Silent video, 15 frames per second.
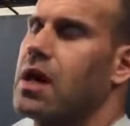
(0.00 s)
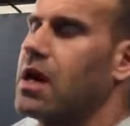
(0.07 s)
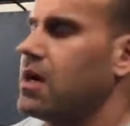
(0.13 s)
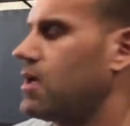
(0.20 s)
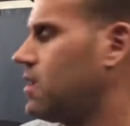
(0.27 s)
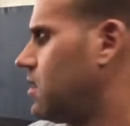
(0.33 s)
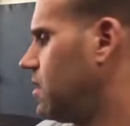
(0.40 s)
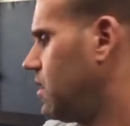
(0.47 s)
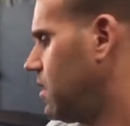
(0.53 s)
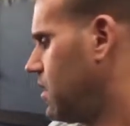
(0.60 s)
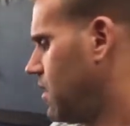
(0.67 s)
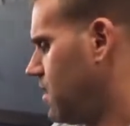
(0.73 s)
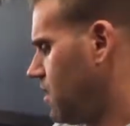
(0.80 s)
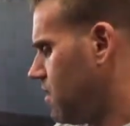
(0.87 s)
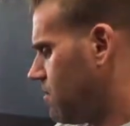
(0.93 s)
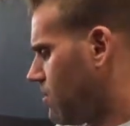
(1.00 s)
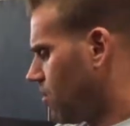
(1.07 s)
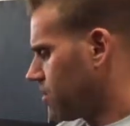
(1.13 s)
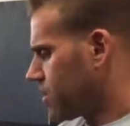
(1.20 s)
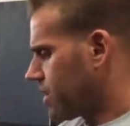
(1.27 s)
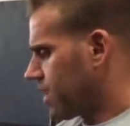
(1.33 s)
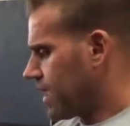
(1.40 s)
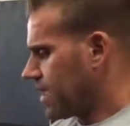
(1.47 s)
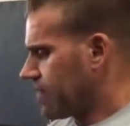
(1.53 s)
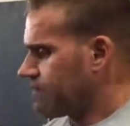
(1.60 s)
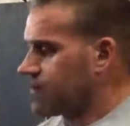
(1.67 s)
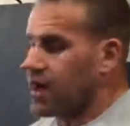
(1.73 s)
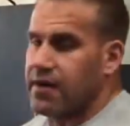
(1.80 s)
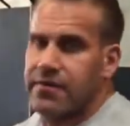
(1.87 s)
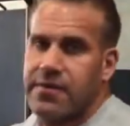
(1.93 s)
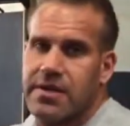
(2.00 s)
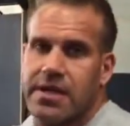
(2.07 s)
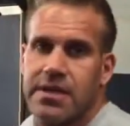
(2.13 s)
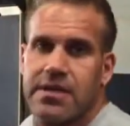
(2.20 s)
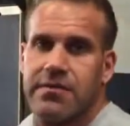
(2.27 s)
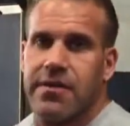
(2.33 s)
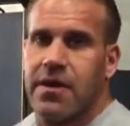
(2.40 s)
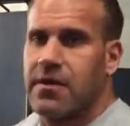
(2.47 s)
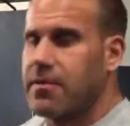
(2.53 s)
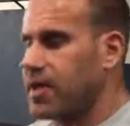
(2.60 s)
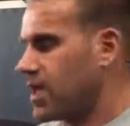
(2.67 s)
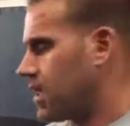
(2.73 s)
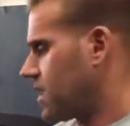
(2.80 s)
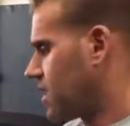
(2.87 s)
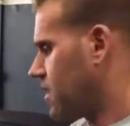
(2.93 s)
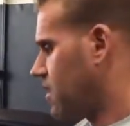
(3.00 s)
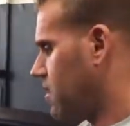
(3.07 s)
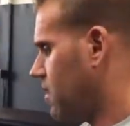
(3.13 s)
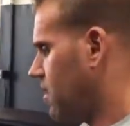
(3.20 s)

uh, motion that I've done since the very beginning.